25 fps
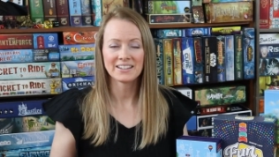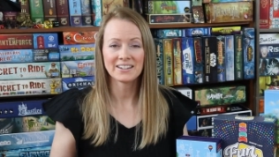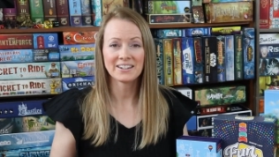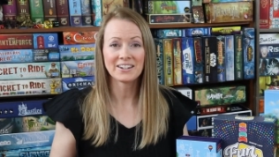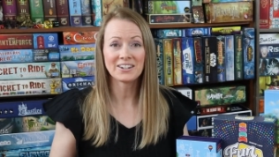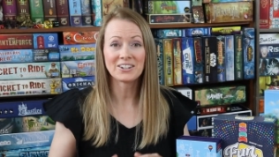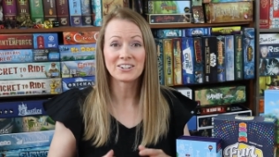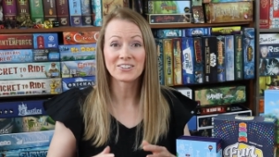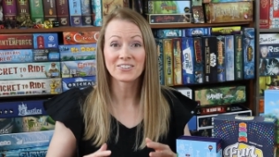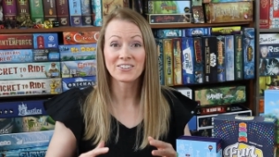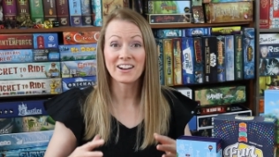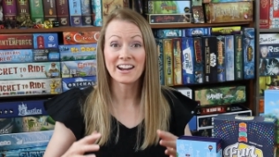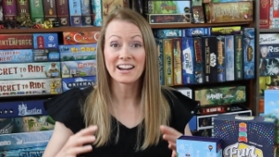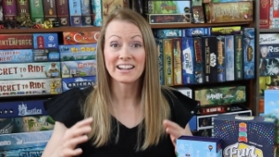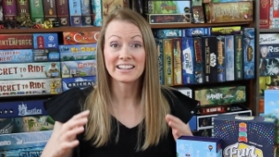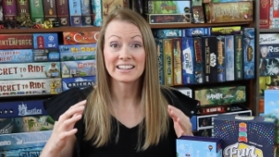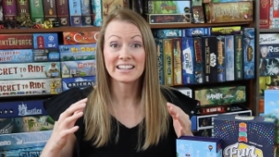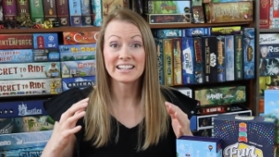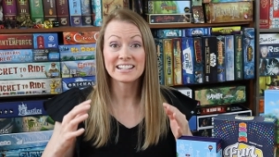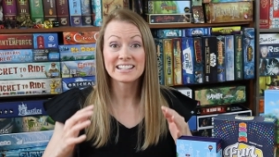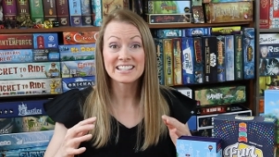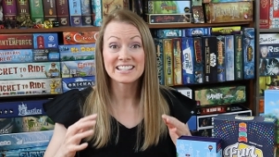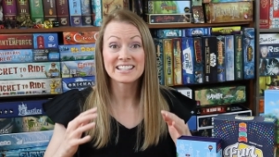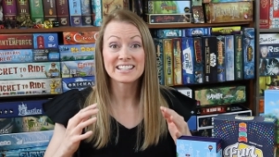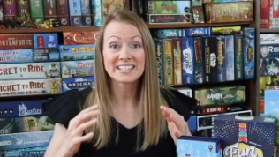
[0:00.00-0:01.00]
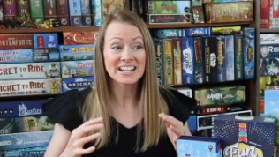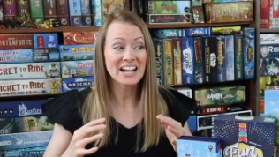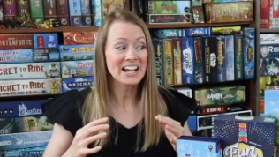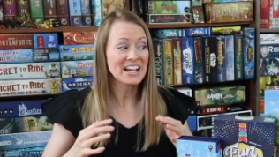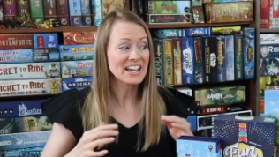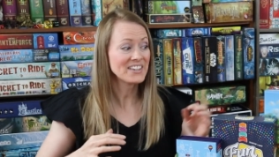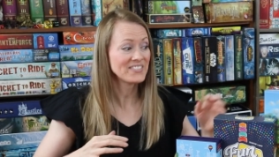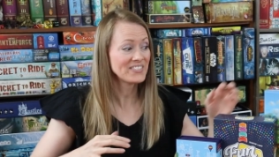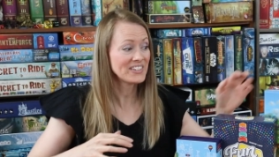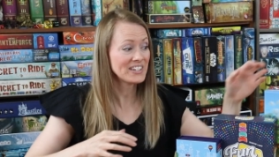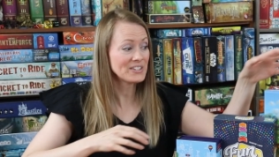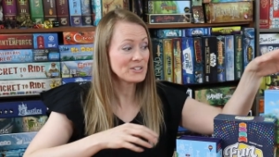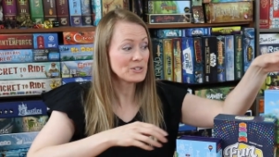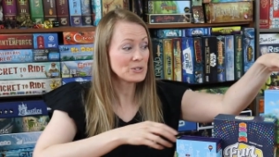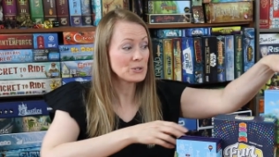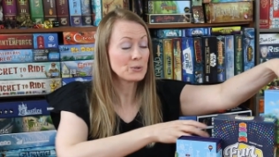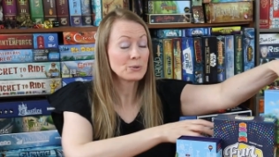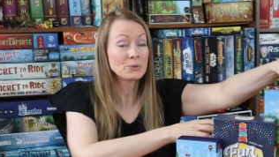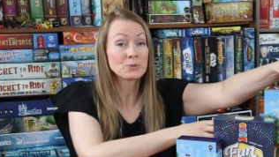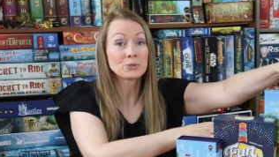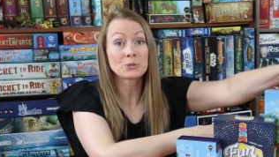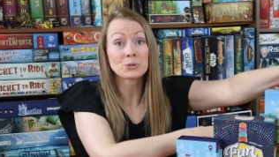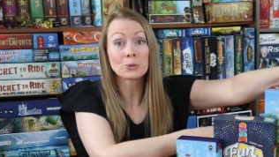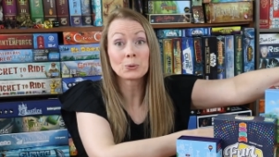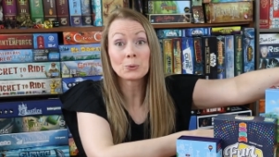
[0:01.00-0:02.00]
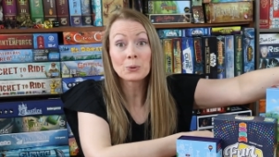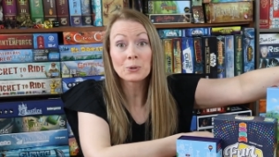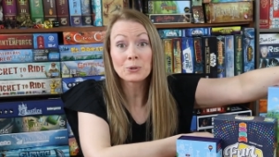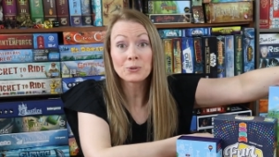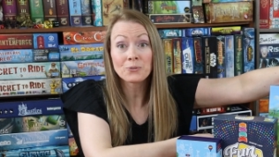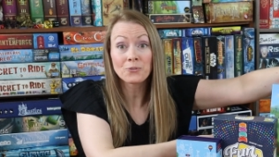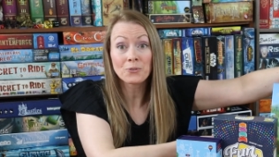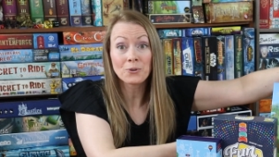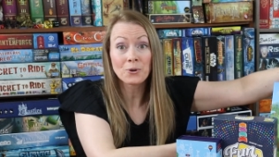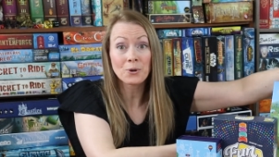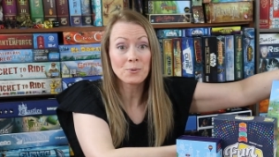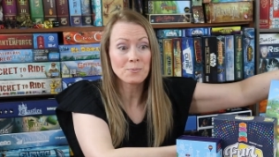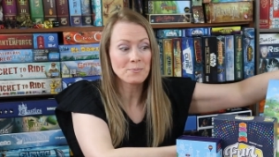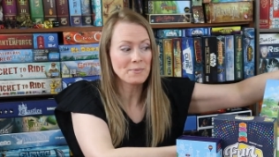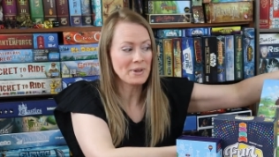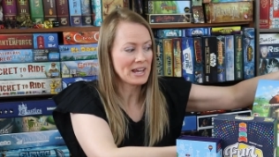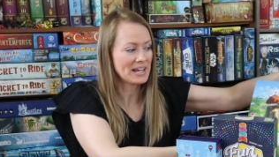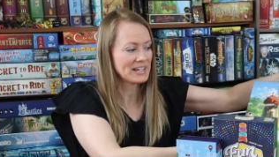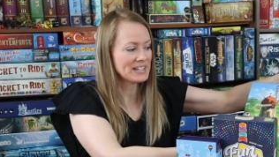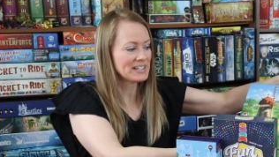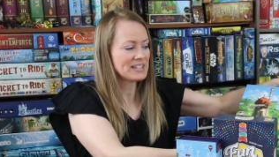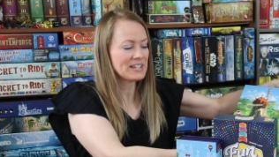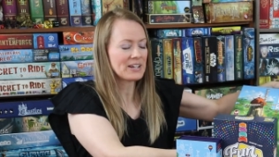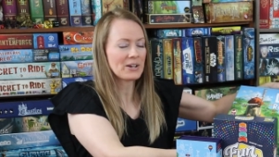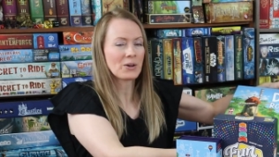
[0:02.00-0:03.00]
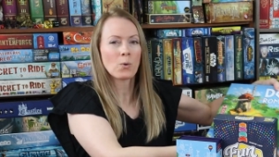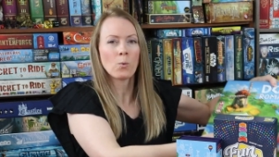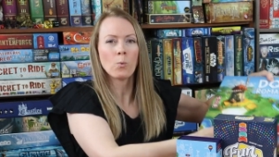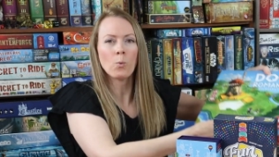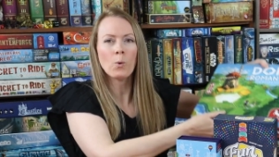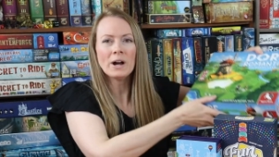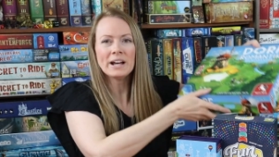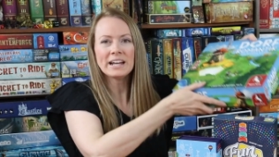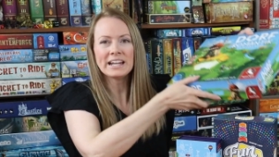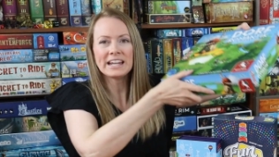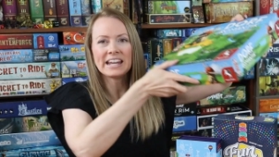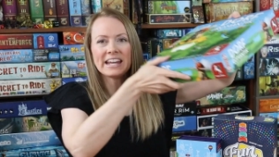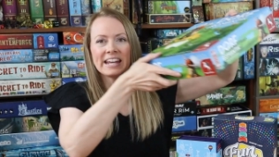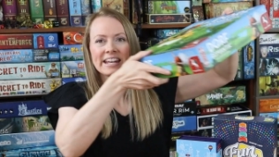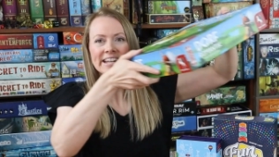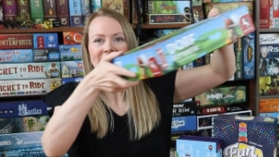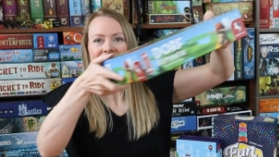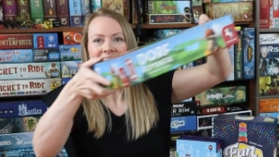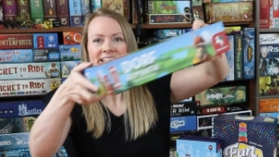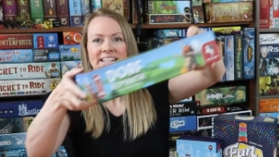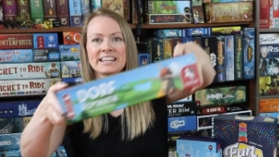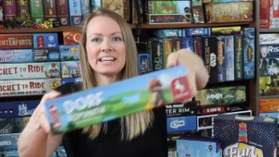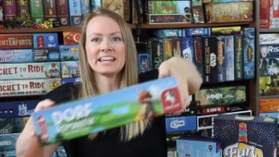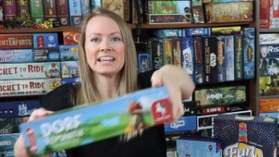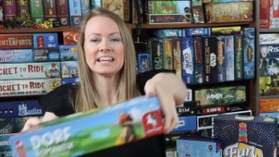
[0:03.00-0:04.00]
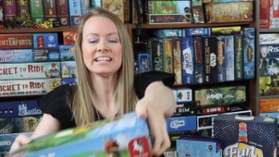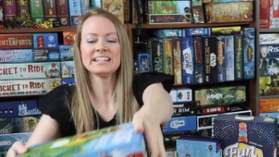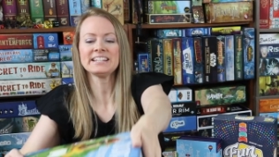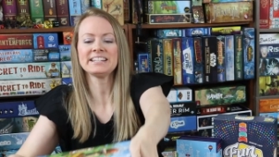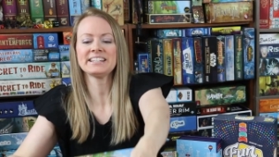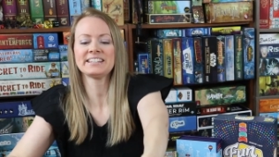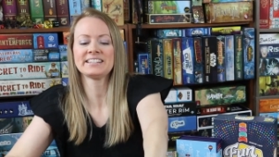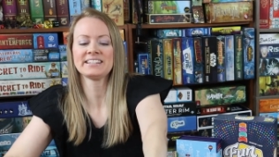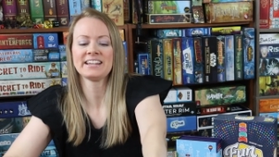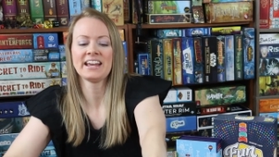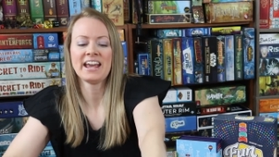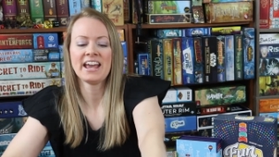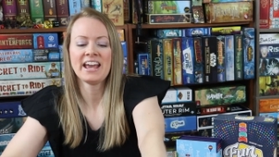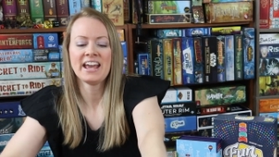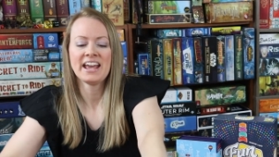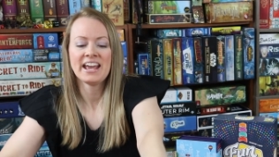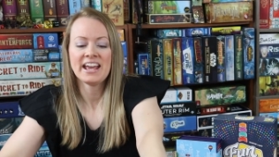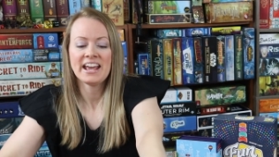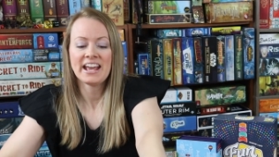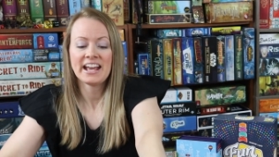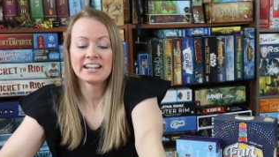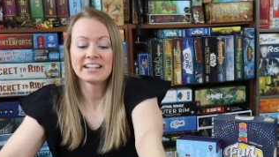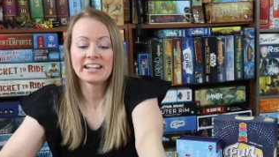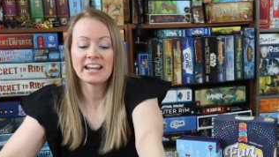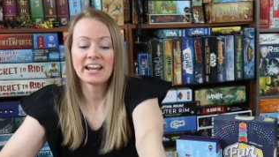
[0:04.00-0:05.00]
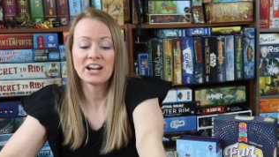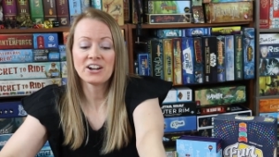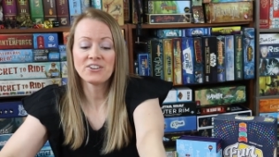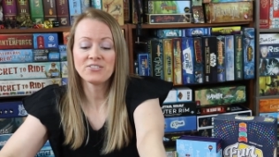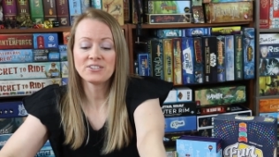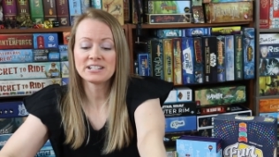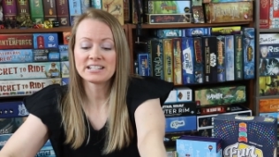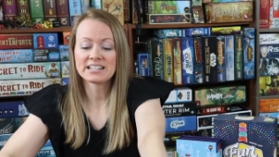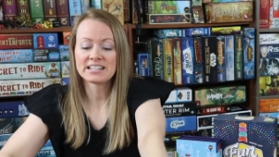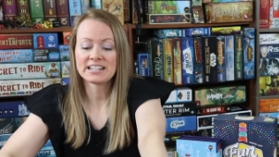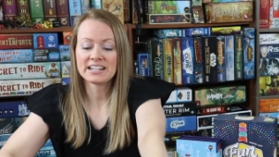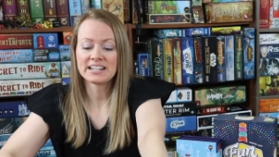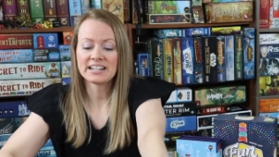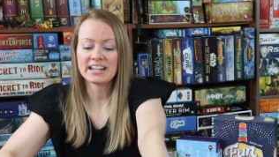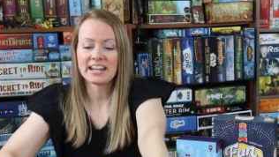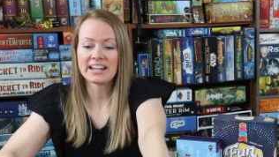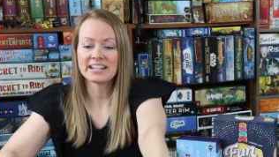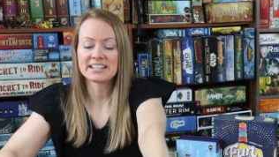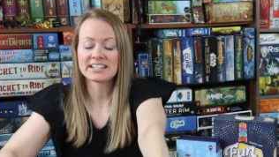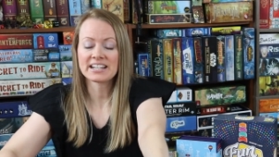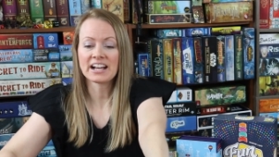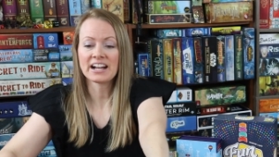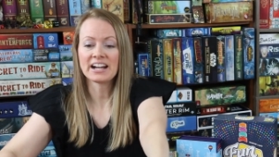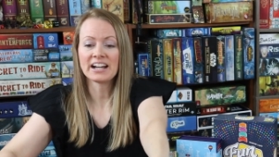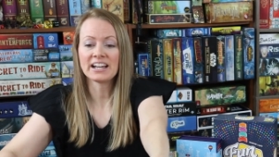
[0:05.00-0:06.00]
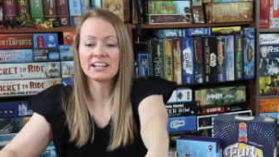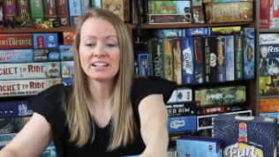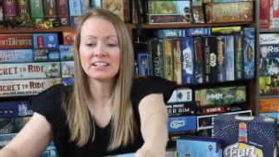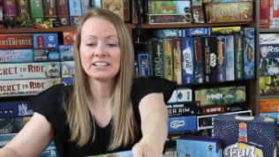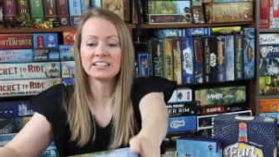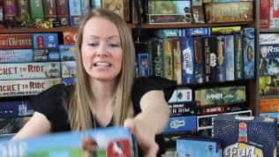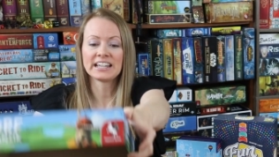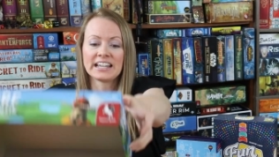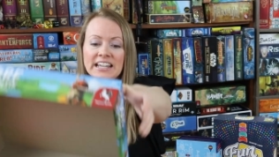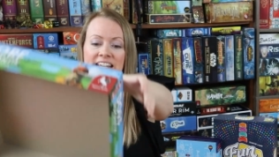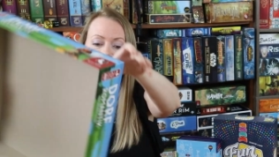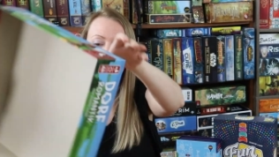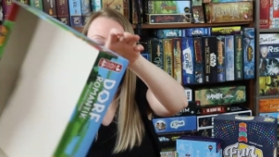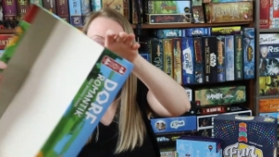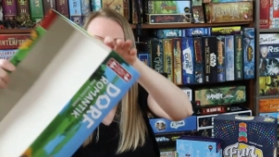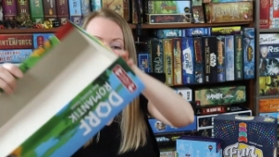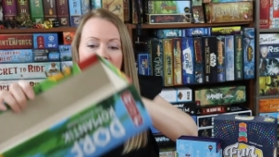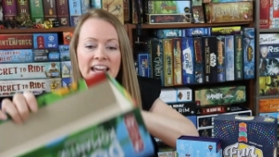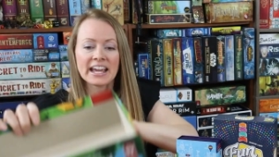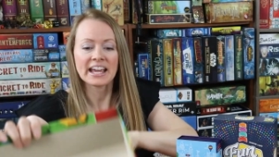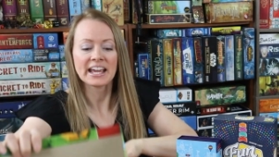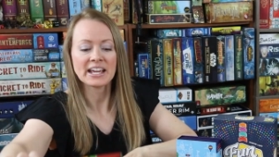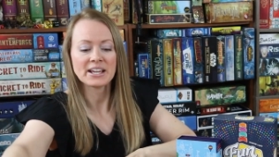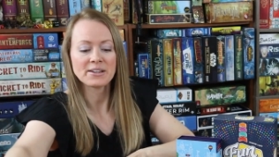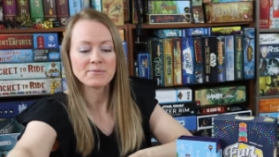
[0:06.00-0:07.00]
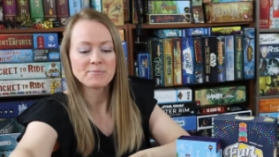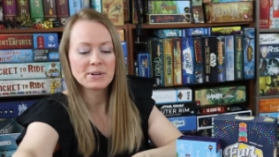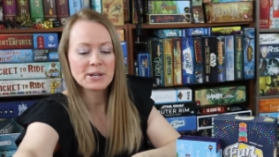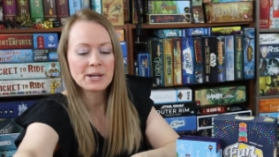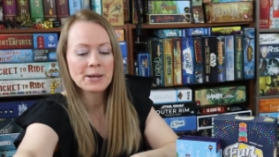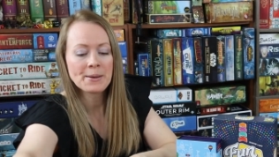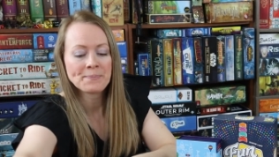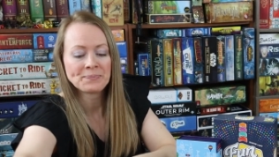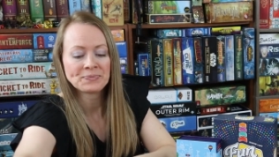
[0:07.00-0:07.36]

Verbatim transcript: All right, let's dive into Dorfromantik. What is this? And how is it a tile laying game?